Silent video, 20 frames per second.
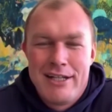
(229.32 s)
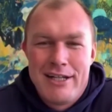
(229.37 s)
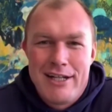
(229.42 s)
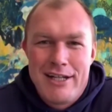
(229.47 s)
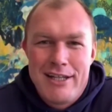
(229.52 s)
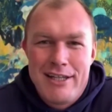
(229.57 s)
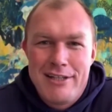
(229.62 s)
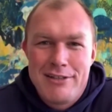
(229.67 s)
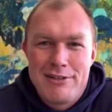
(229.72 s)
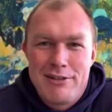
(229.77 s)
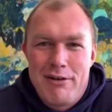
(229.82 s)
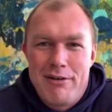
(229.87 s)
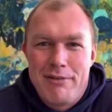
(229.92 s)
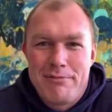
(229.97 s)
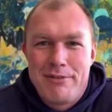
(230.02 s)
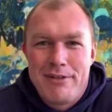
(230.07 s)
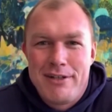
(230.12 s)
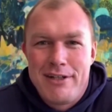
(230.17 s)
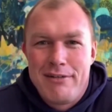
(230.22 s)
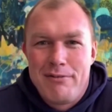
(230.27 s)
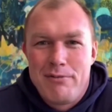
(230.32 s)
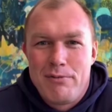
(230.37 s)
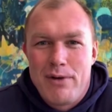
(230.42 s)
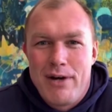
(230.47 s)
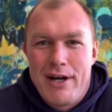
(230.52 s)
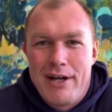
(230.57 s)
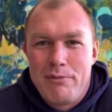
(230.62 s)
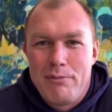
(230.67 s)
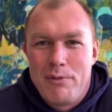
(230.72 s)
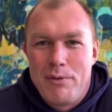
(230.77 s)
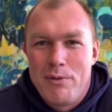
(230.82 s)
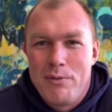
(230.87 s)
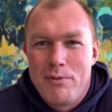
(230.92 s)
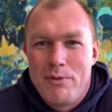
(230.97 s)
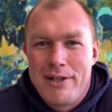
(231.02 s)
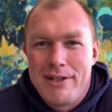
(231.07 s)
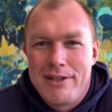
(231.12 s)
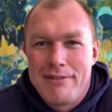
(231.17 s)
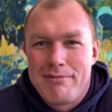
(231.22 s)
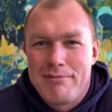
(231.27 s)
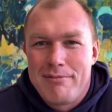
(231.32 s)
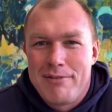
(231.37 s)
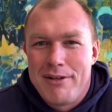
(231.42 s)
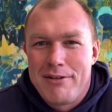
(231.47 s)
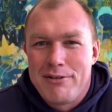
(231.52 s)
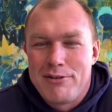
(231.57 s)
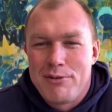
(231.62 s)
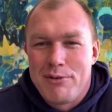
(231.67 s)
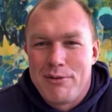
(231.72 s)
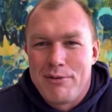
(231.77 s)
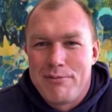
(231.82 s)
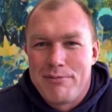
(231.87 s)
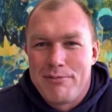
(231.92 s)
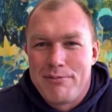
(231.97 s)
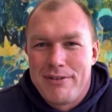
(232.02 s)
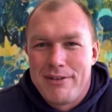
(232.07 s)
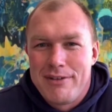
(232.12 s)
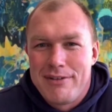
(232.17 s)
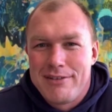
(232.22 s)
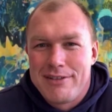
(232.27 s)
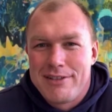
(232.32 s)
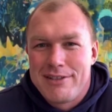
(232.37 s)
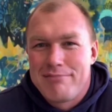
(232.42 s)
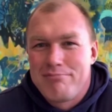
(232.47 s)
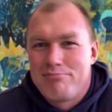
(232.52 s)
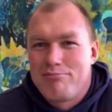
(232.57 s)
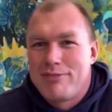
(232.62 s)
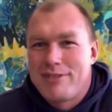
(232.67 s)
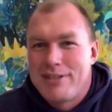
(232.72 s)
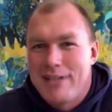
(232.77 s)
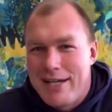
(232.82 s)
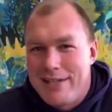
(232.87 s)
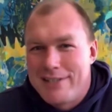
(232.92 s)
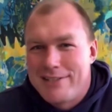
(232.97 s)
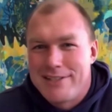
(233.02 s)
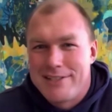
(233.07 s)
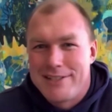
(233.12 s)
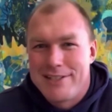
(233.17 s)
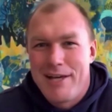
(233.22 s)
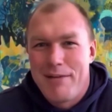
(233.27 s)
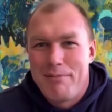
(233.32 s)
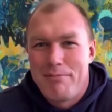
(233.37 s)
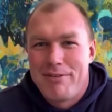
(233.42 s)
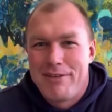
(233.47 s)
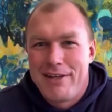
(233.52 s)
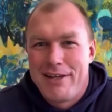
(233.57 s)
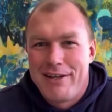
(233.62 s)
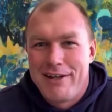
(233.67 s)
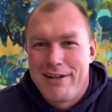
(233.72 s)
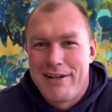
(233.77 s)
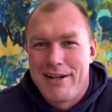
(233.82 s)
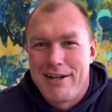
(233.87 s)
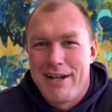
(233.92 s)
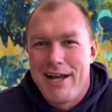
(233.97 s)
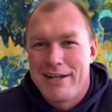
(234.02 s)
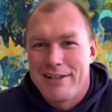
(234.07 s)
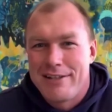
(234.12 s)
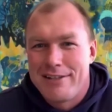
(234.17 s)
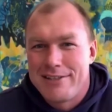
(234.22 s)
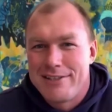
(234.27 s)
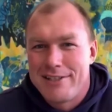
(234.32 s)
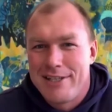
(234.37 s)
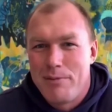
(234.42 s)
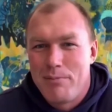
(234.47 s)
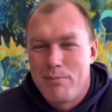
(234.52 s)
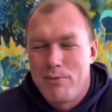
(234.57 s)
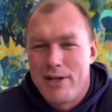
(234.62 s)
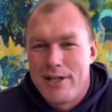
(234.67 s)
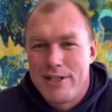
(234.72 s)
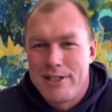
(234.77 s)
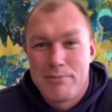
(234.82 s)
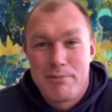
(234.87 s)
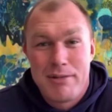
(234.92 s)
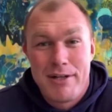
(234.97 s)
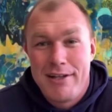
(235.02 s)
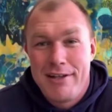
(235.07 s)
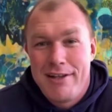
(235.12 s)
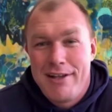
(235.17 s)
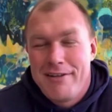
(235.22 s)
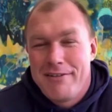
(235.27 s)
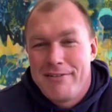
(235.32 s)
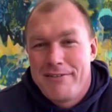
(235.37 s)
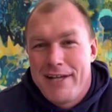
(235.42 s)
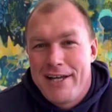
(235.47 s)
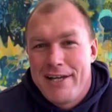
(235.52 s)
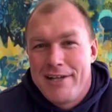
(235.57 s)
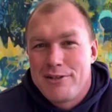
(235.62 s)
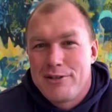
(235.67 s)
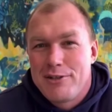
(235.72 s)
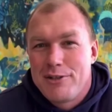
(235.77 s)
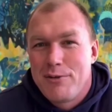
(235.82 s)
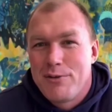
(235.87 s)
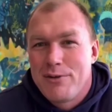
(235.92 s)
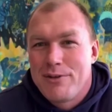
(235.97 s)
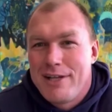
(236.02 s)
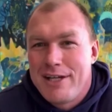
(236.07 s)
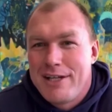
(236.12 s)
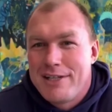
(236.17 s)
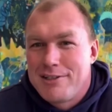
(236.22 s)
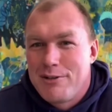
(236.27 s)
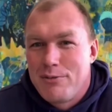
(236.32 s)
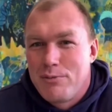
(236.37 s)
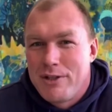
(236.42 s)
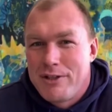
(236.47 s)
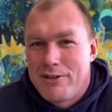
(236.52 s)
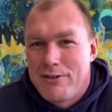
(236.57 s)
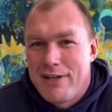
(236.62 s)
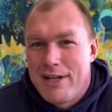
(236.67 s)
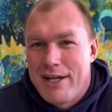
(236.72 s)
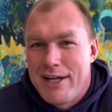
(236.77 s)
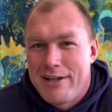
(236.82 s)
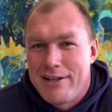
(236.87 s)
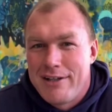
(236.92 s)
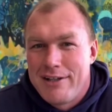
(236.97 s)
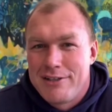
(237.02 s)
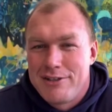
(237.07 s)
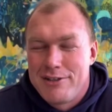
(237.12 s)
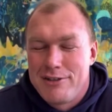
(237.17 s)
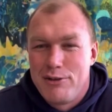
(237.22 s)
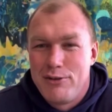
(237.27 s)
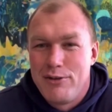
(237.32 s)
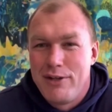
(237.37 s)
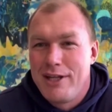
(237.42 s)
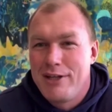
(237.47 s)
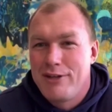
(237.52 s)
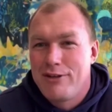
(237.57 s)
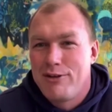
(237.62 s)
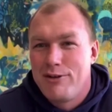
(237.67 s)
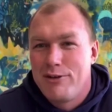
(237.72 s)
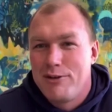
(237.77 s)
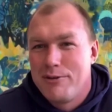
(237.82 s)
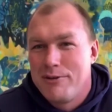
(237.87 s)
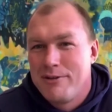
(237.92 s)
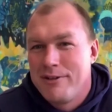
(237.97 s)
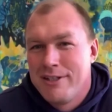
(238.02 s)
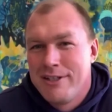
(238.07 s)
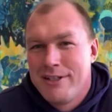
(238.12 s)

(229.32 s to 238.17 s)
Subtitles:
And I think so often in wine, we all want to, sort of taste the same thing and like the same wines. But at the end of the day, it's your taste and what you like, and it's unique to you.